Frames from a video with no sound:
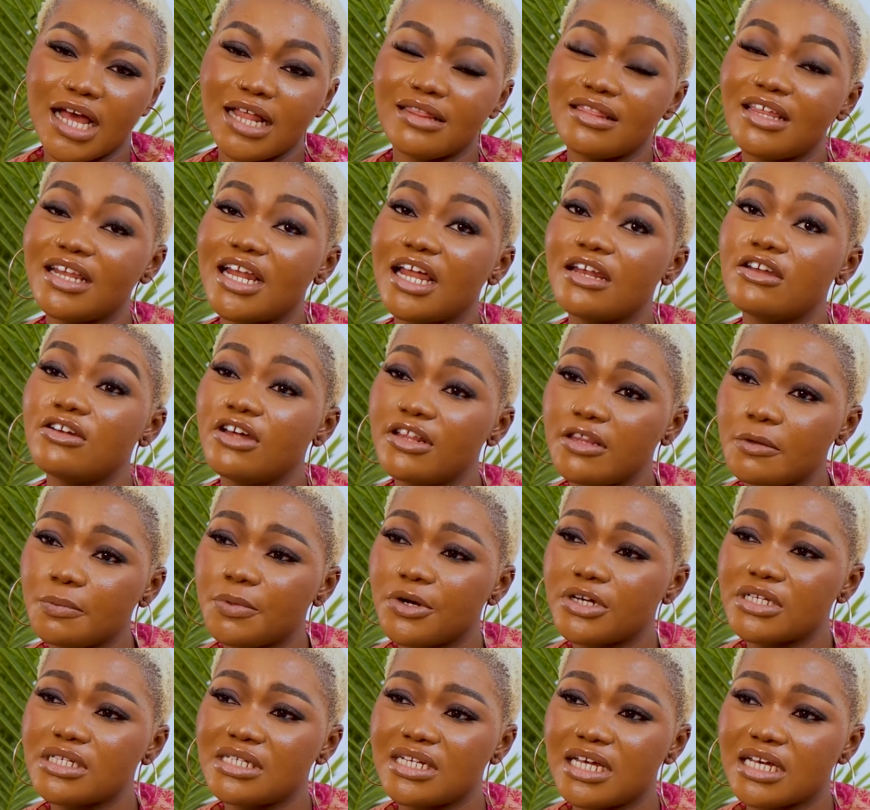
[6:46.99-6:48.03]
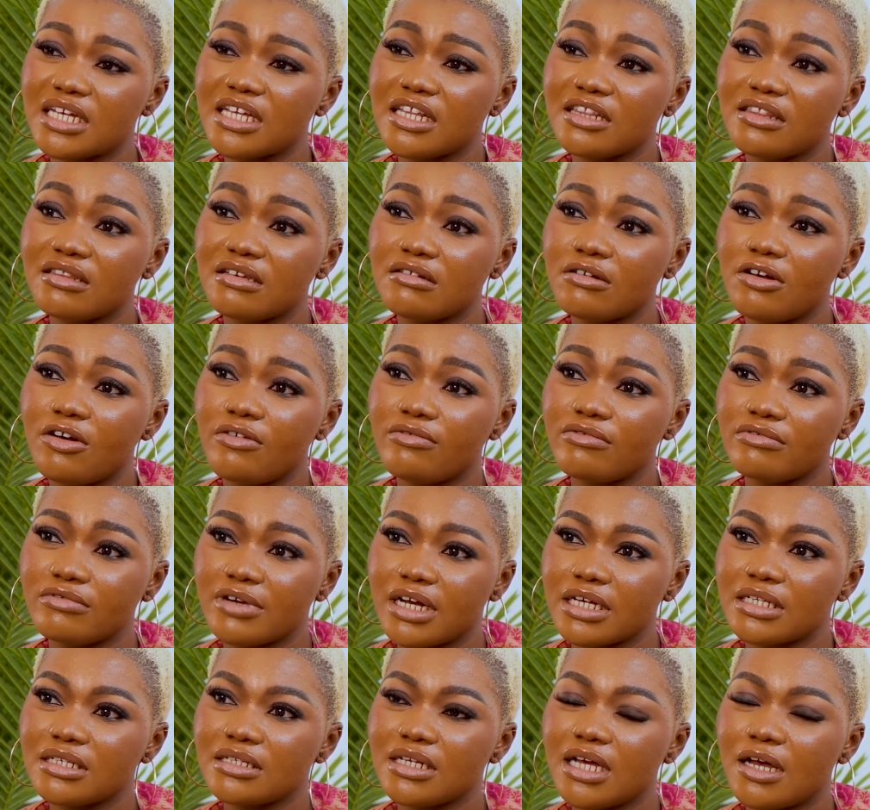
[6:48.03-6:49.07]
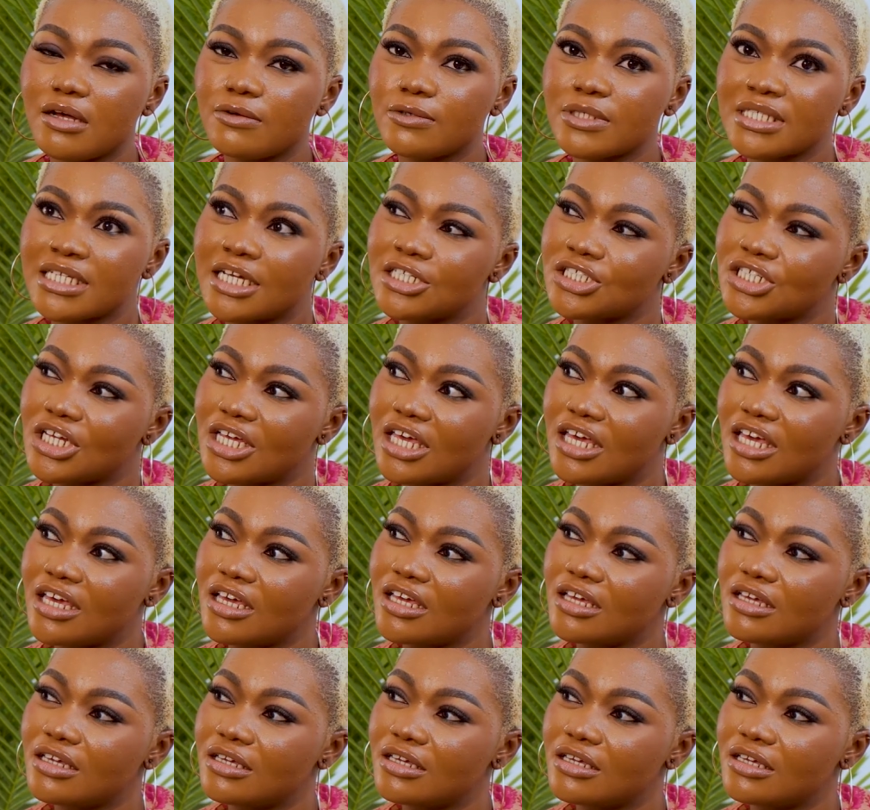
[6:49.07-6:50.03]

And then another person I can think of right now is Ashake.